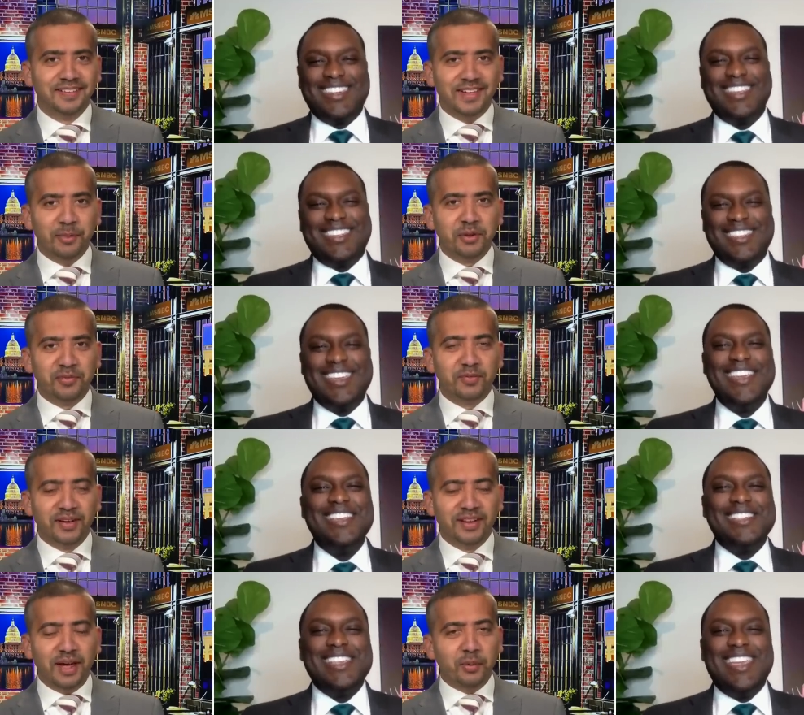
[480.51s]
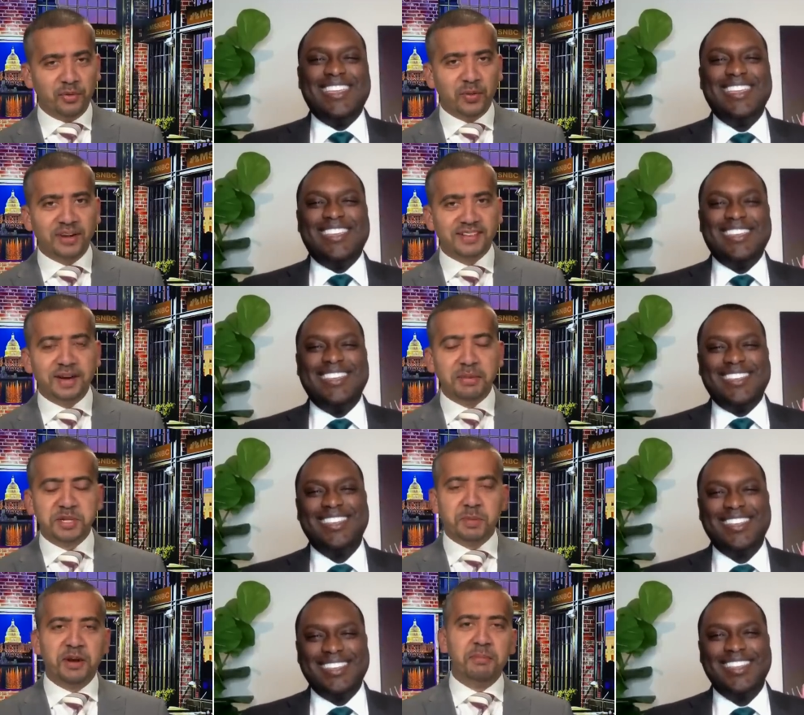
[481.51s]
Speaker 1: That would have that would have worked out much
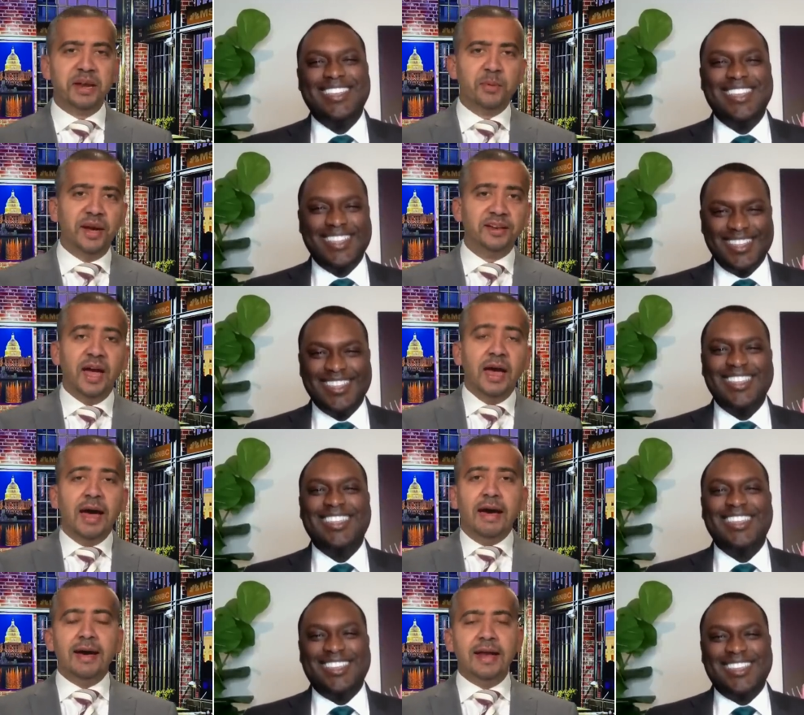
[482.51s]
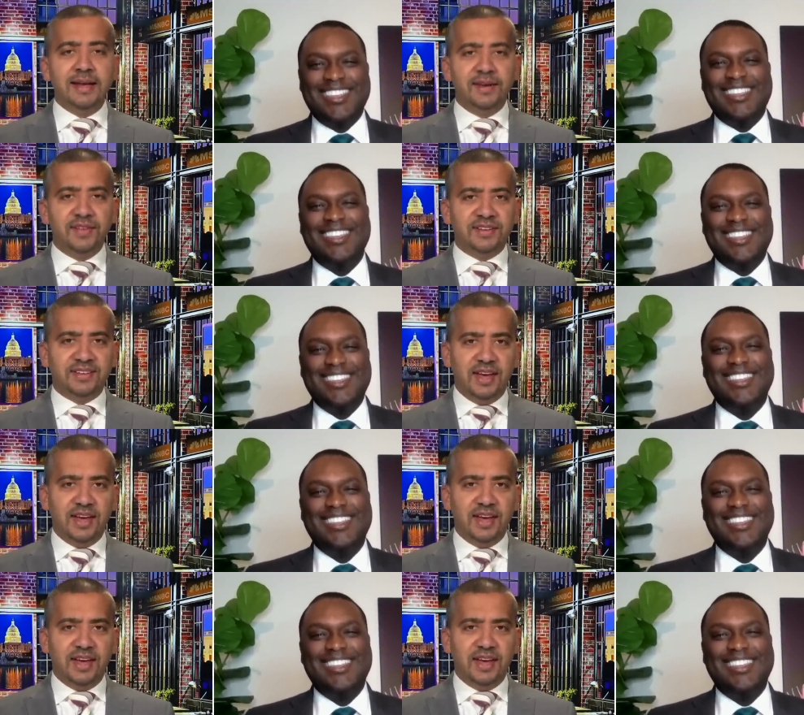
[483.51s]
better in many ways. Earlier this